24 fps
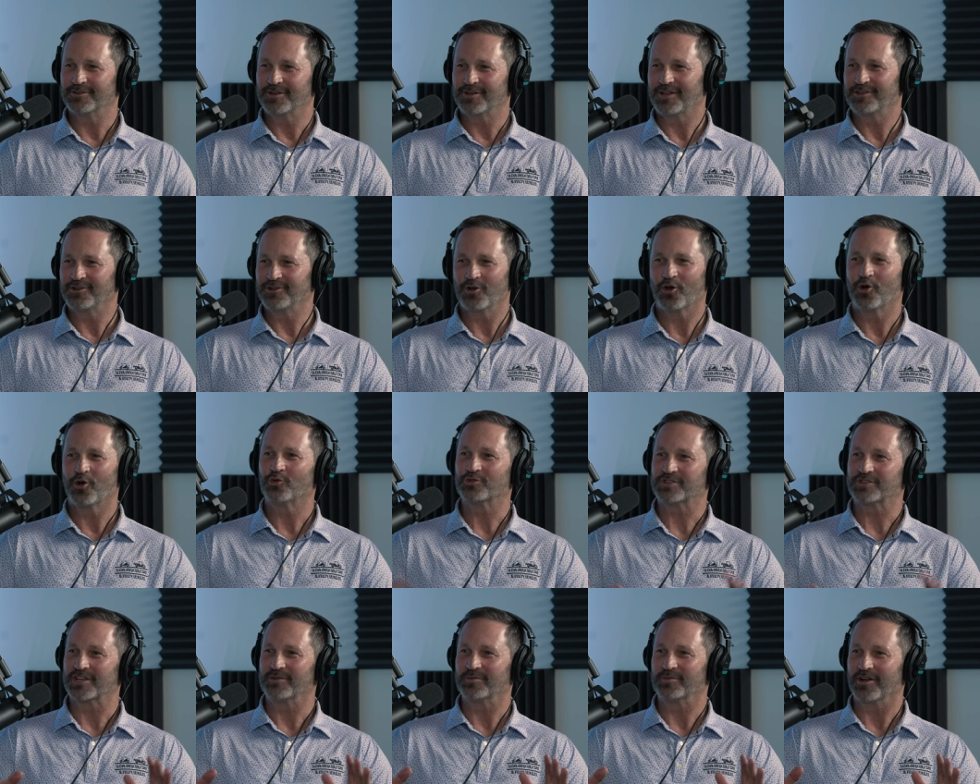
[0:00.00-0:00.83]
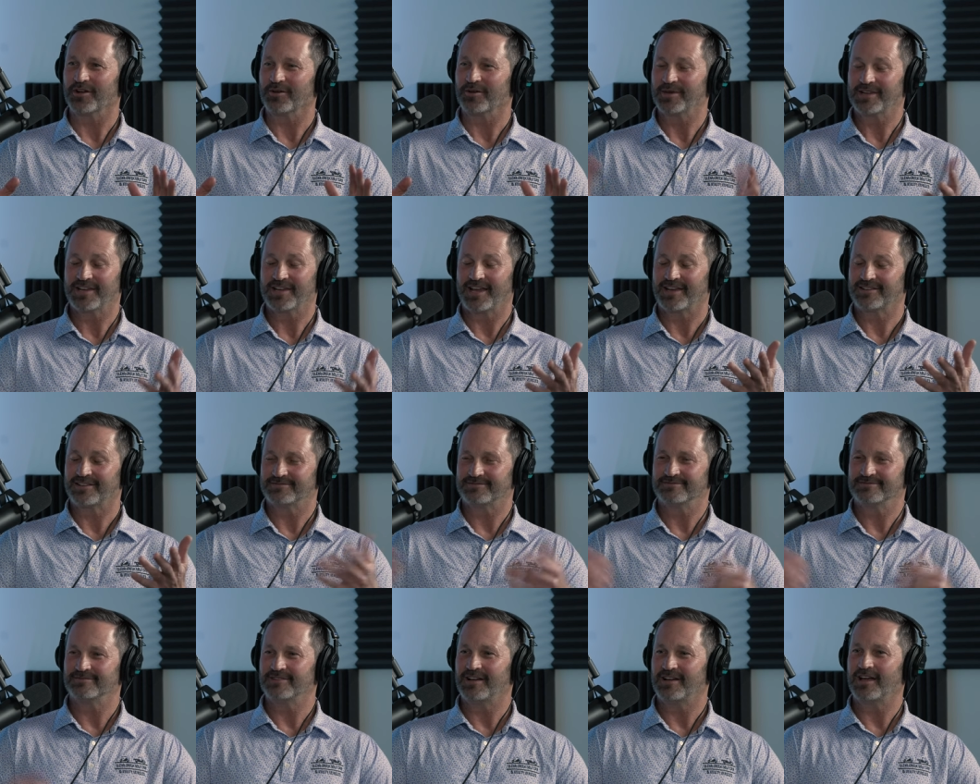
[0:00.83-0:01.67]
The, your whole team here. I mean, yeah.
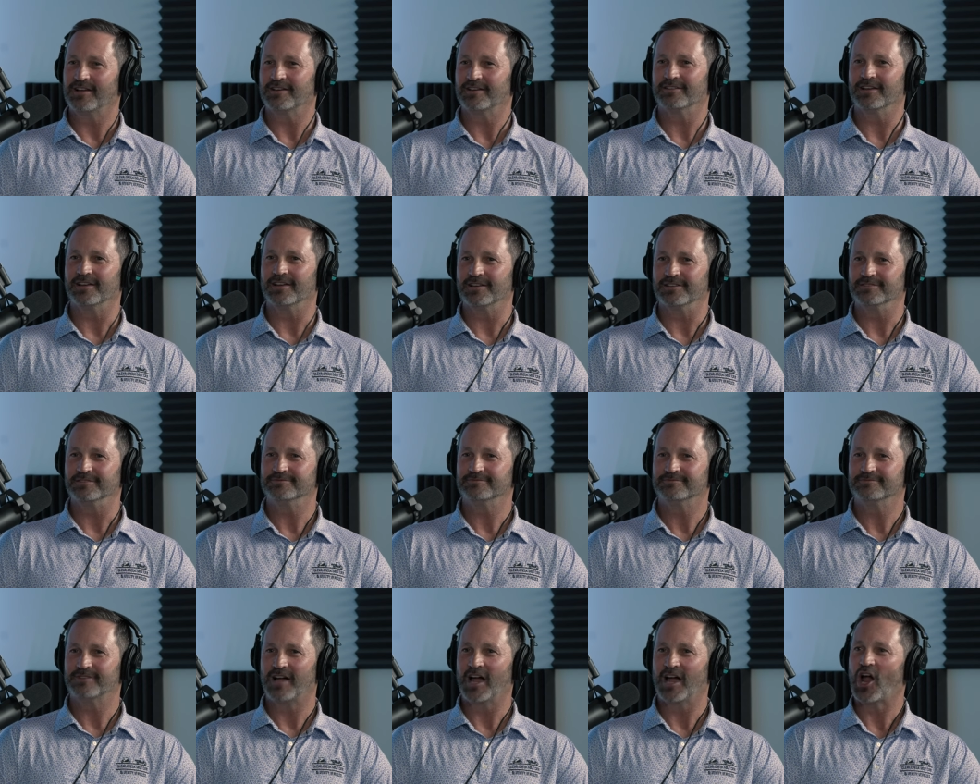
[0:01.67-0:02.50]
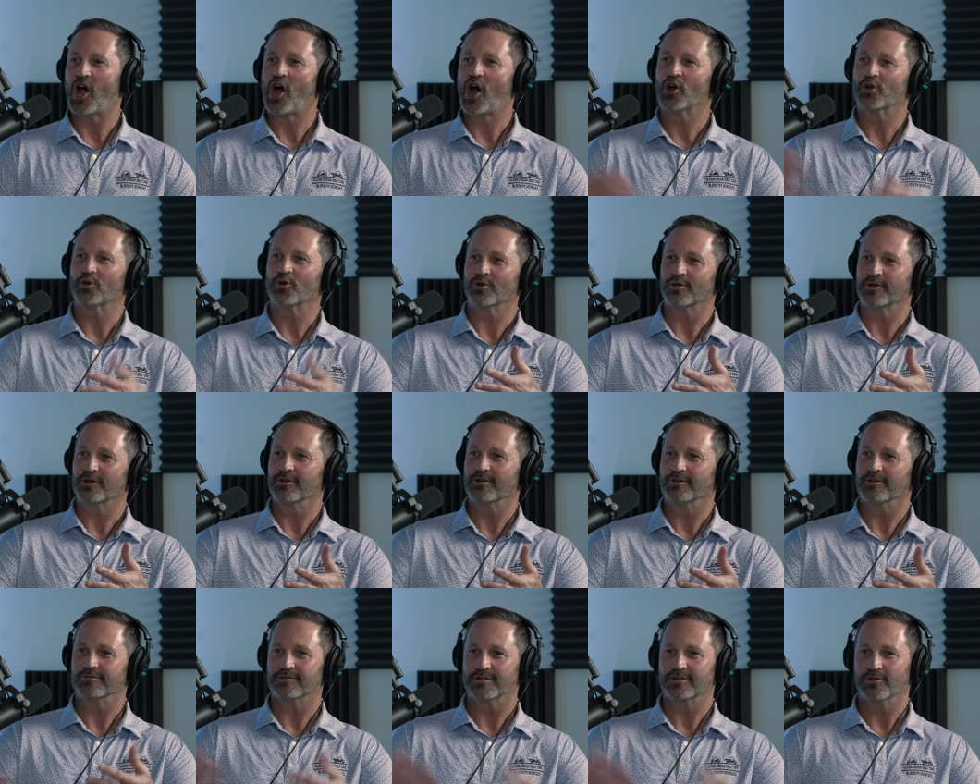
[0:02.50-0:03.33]
I I, uh, I honor
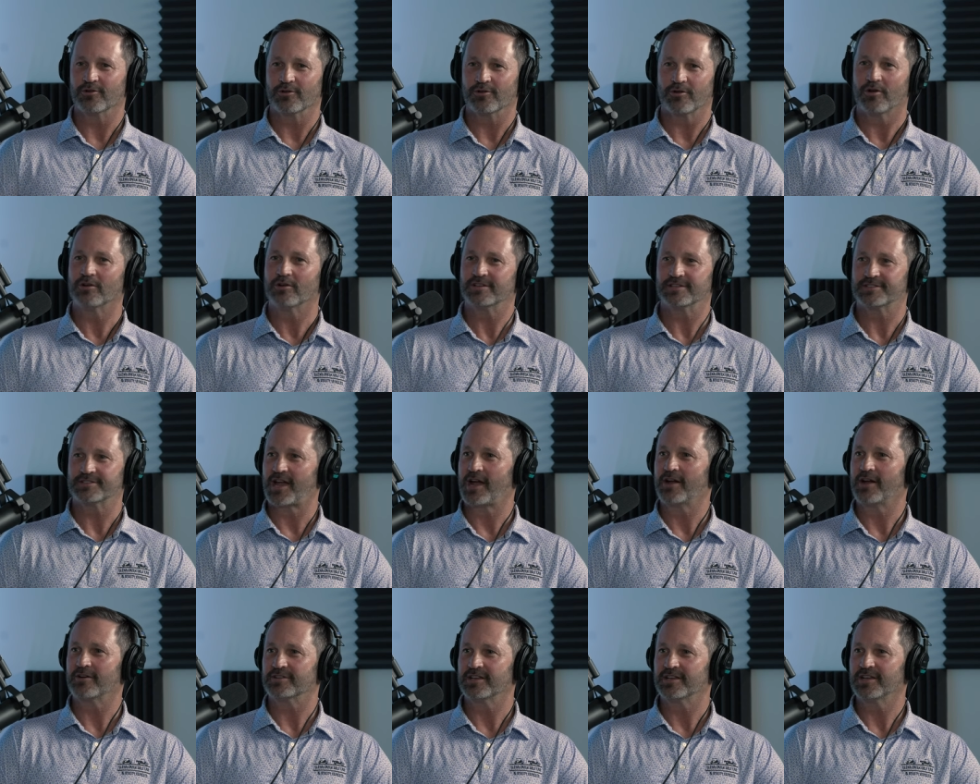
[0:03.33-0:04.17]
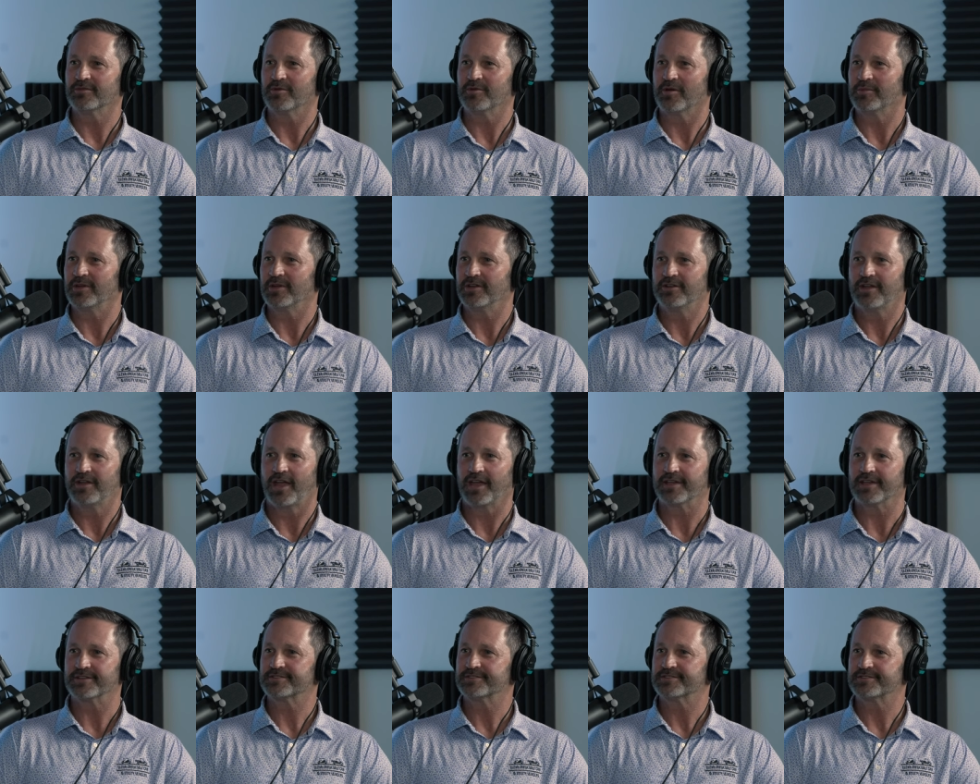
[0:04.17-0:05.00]
your your entire team. I mean, you
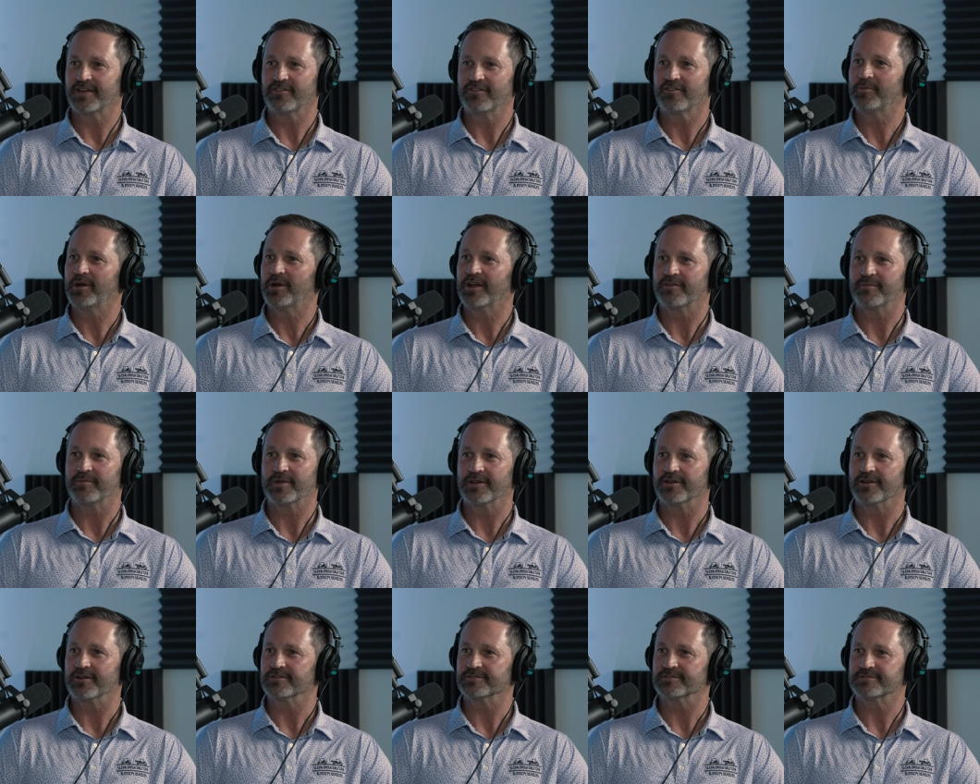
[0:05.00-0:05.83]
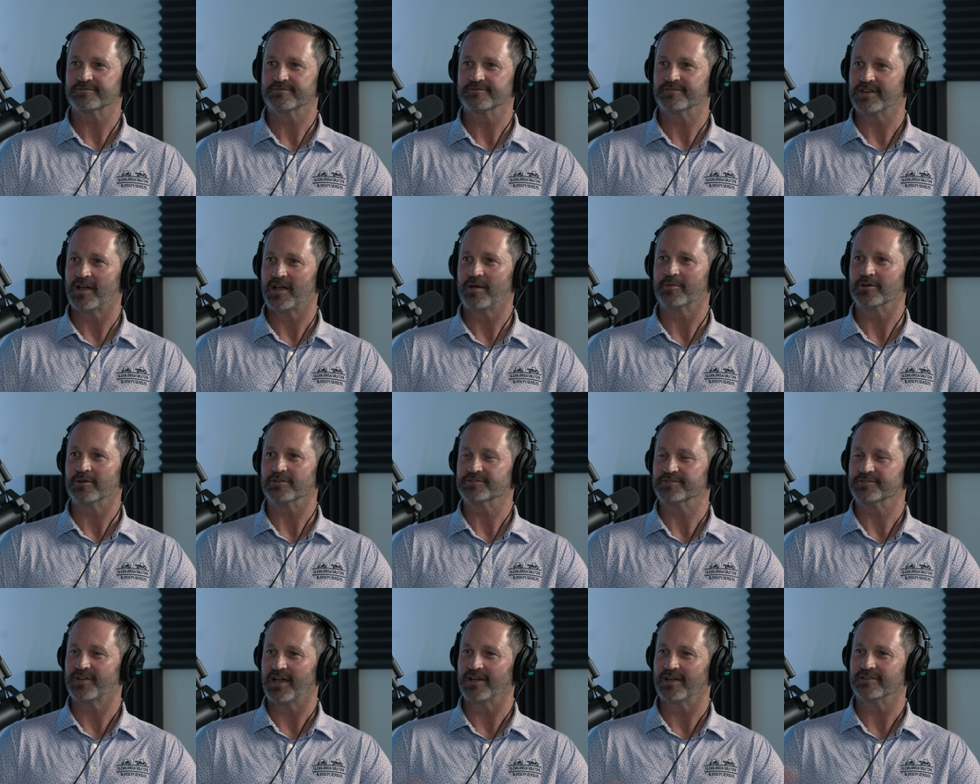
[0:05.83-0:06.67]
guys, everybody I met here is phenomenal.
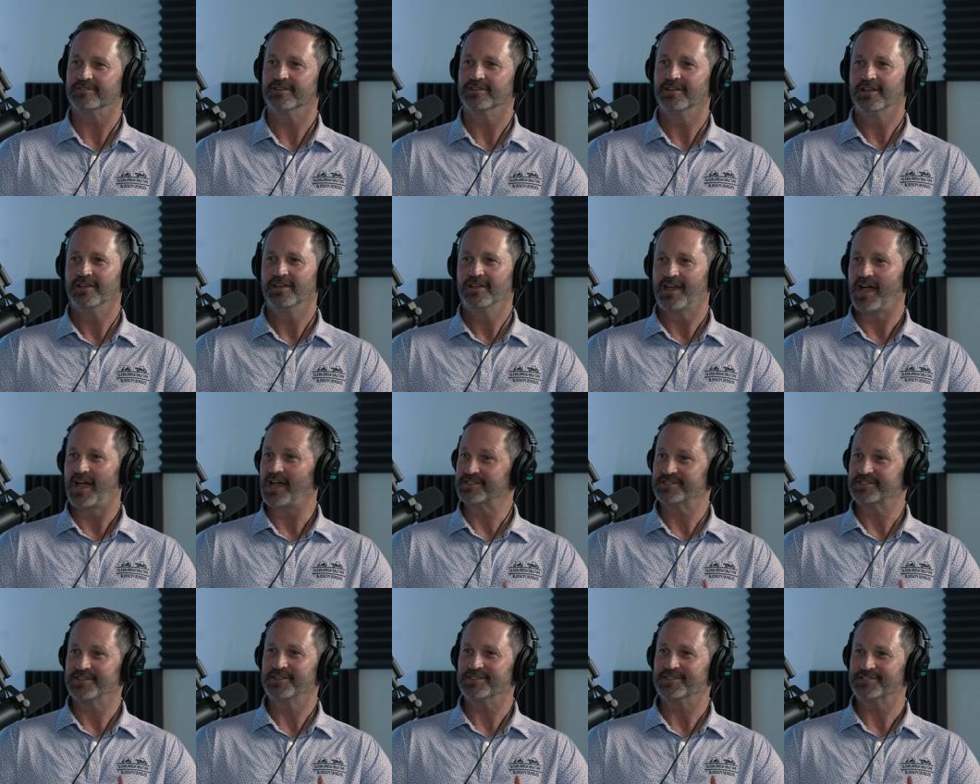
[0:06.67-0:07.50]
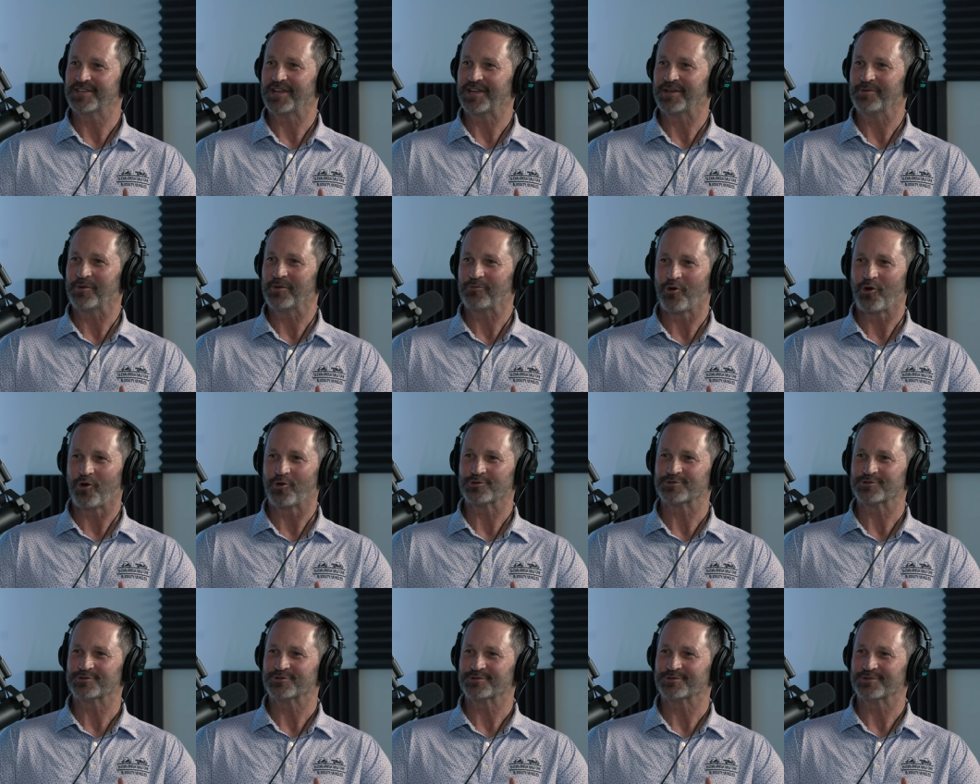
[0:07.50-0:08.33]
So I I see the same
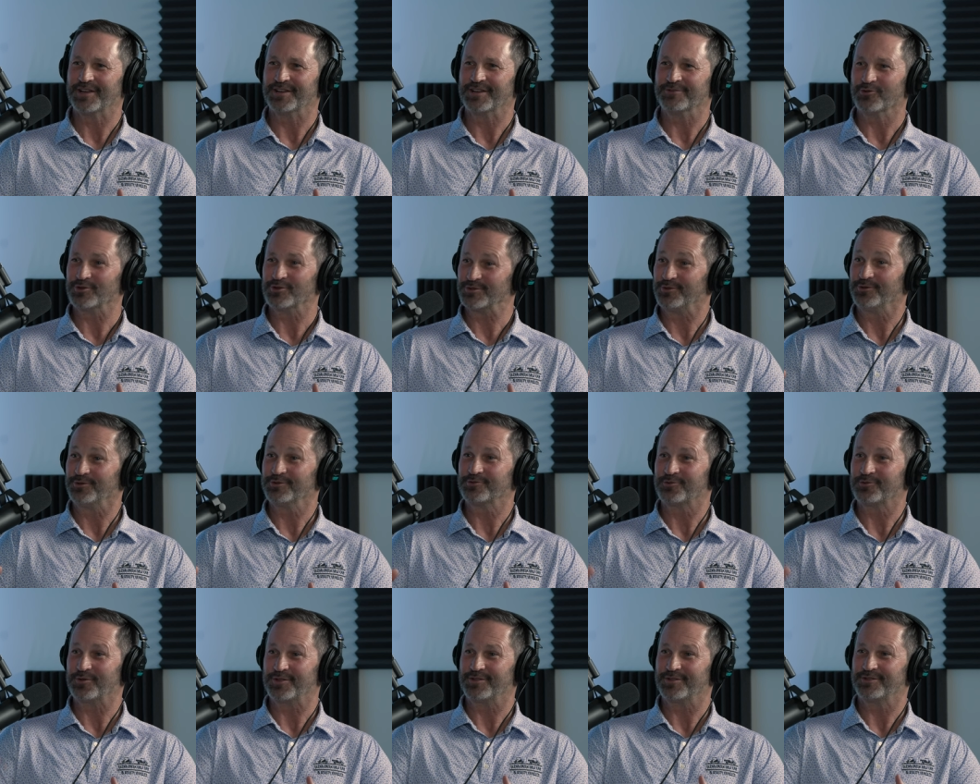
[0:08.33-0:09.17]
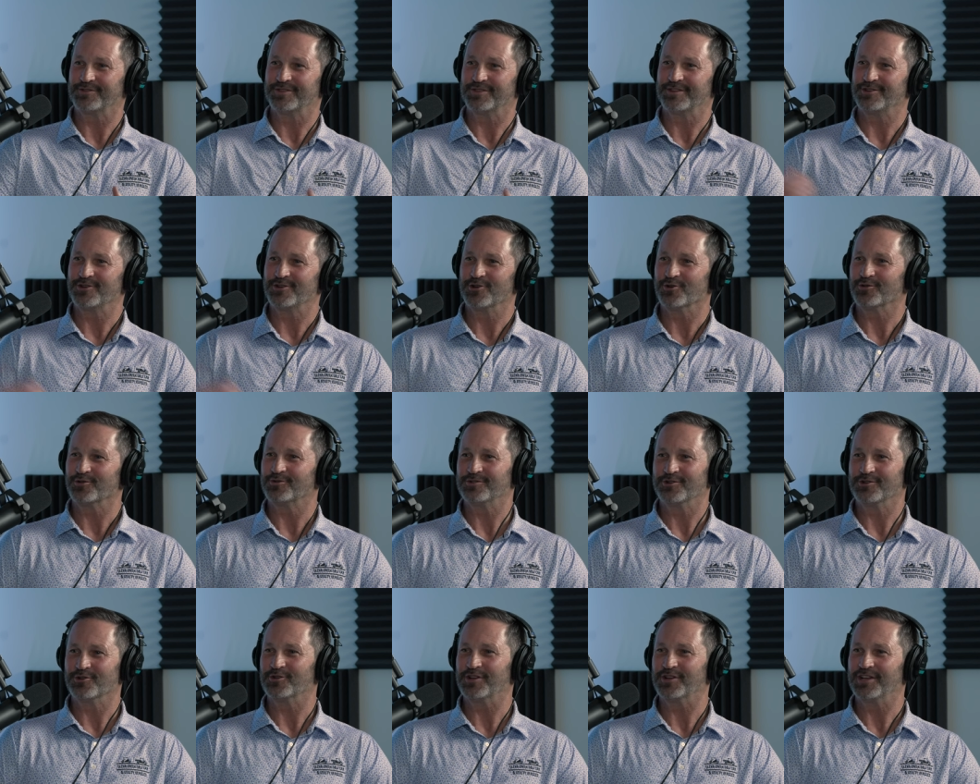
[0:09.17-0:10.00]
approach yeah. and results with the, your
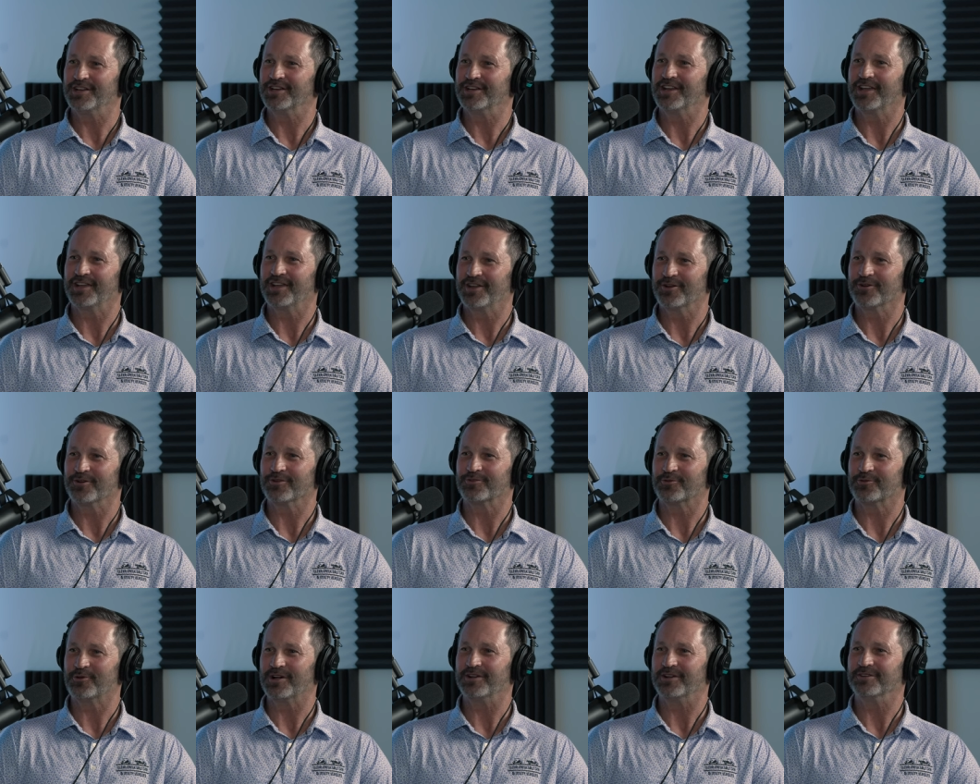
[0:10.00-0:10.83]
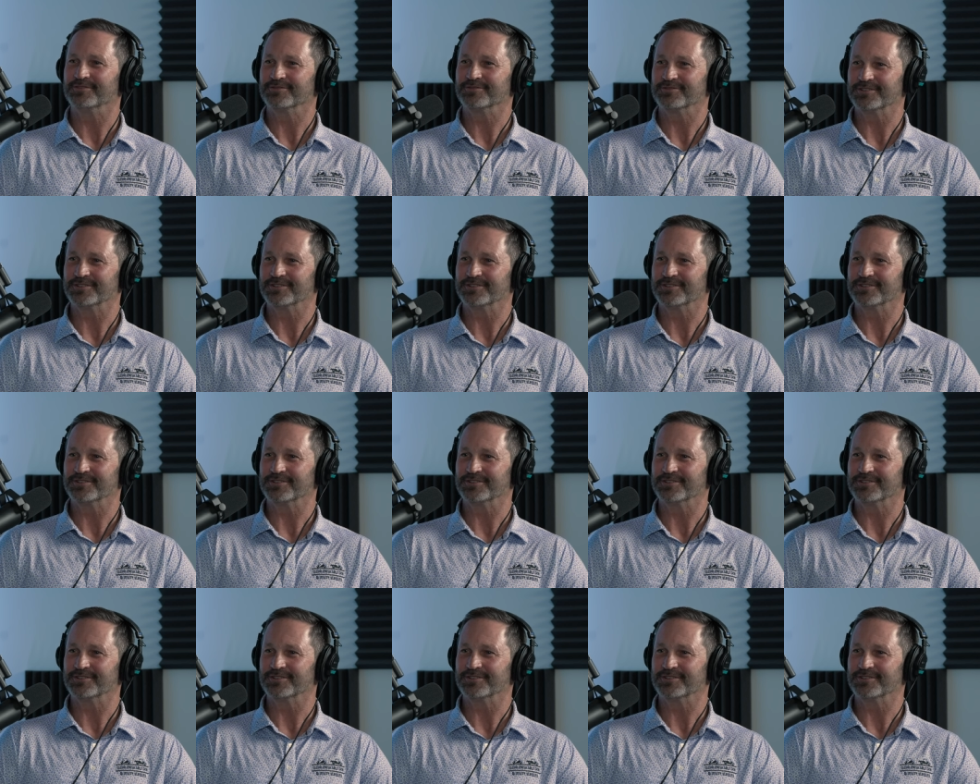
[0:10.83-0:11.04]
your DNA here as well.